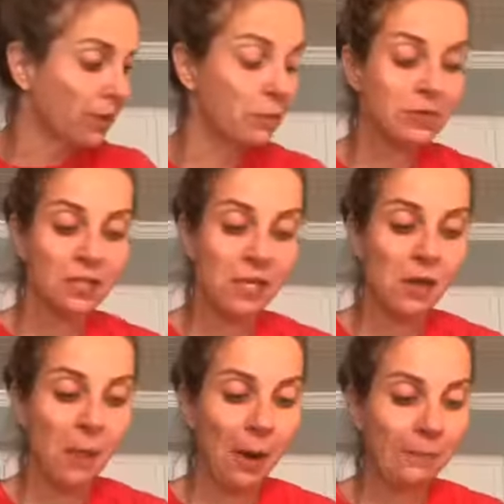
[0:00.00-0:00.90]
And I was
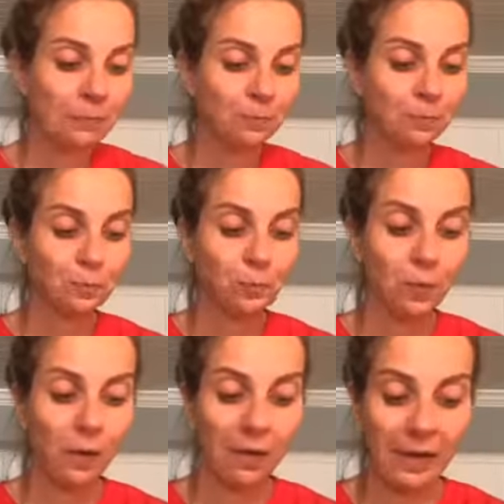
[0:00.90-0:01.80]
thinking about
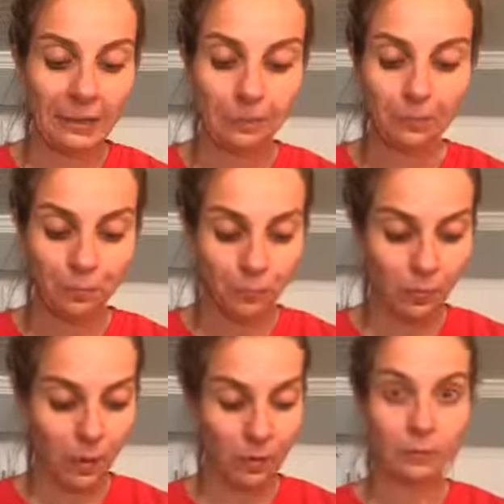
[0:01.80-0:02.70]
like
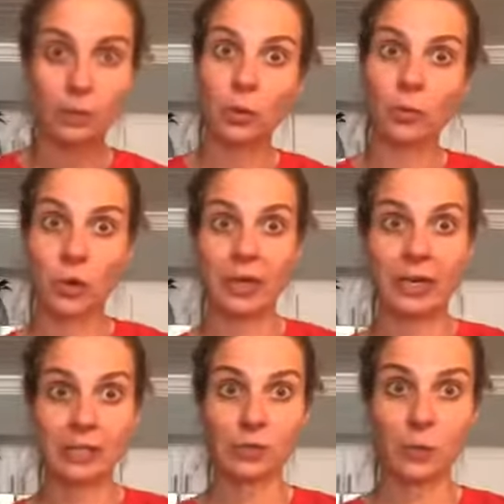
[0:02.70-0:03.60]
doing
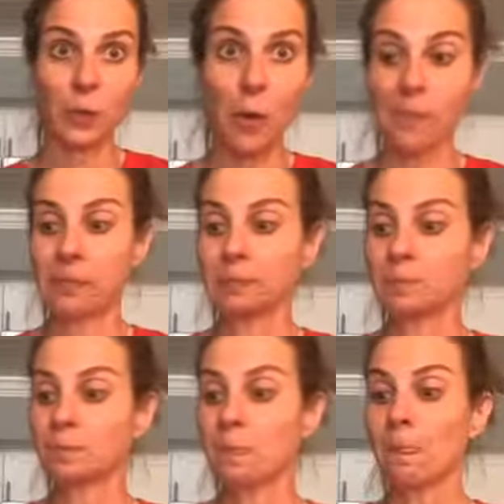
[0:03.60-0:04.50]
broadcasts from road
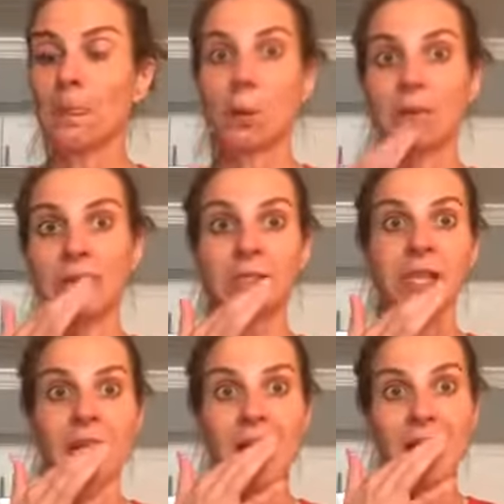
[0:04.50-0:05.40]
or like
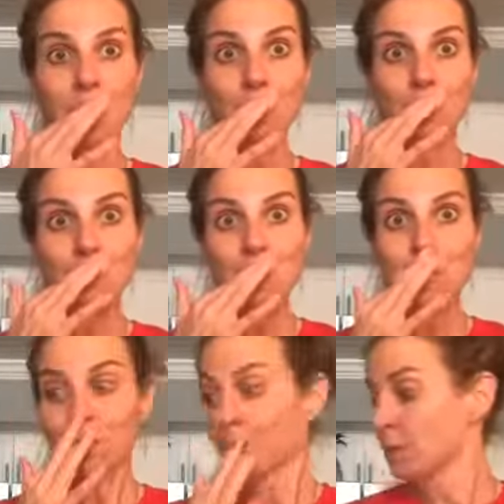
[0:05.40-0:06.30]
saying, hey,
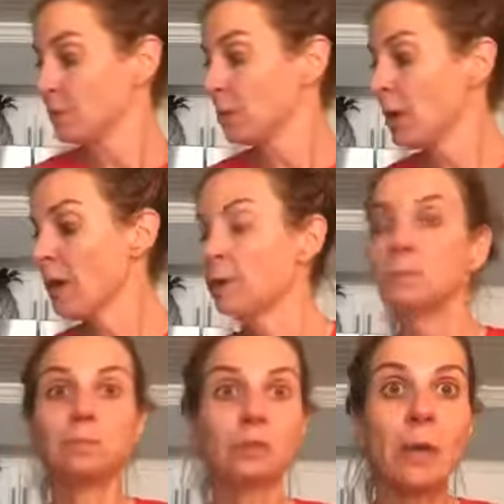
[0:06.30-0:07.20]

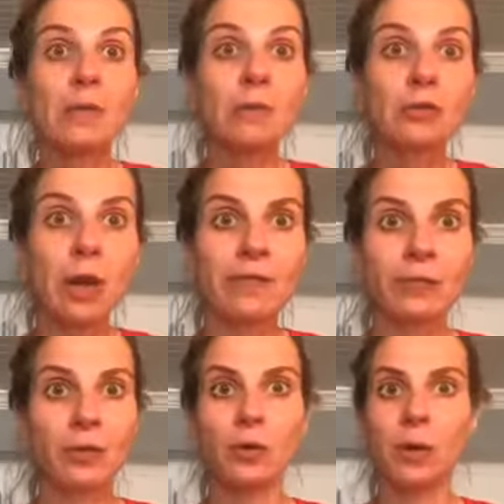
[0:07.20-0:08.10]
tomorrow I'm going to be
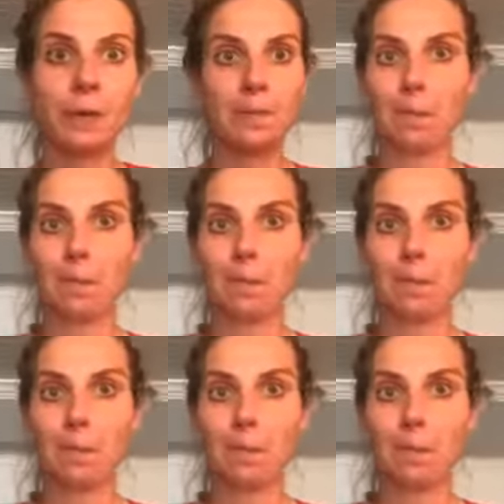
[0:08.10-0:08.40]
driving through